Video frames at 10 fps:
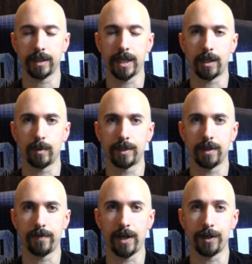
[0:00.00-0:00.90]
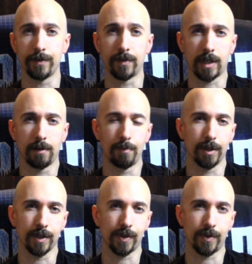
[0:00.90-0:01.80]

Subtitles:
that the retail value for a comic book is